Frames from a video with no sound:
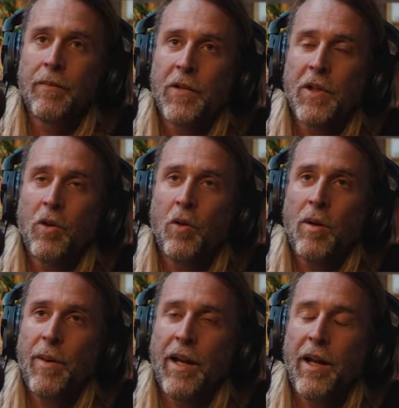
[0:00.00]
to talk
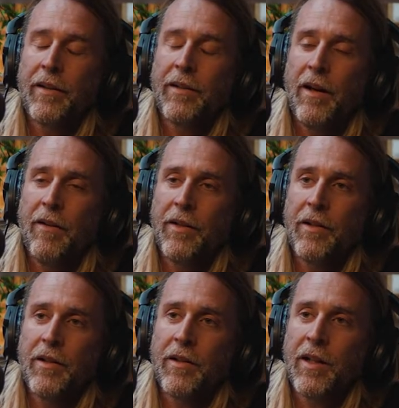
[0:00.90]
about that stuff, it
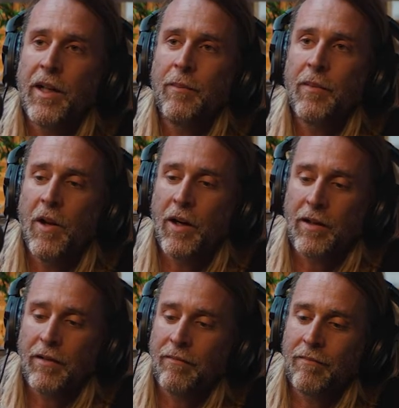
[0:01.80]
just seemed like
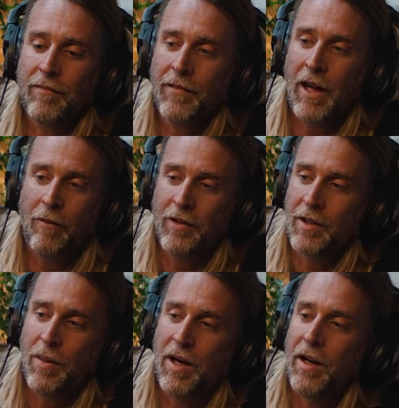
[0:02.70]
that was
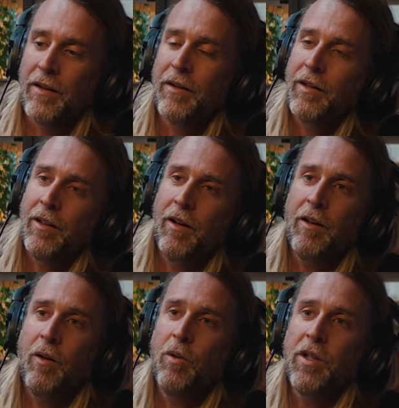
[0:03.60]
the path, you
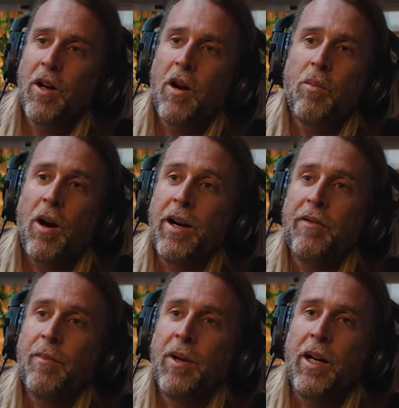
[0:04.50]
know. It was a no-brainer
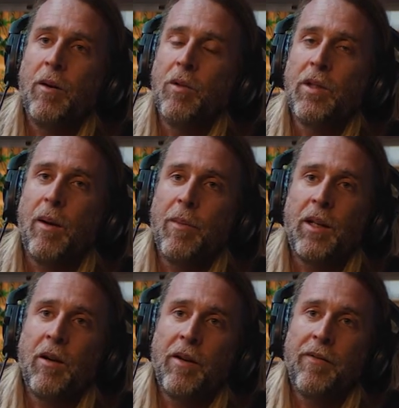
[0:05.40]
for me, and it was something
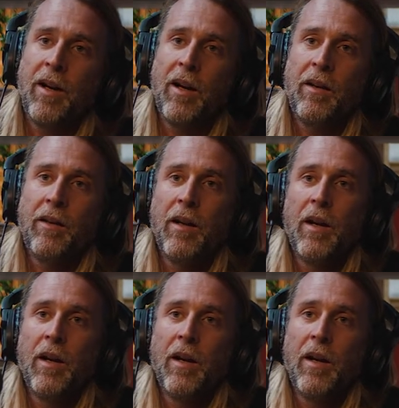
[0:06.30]
that I found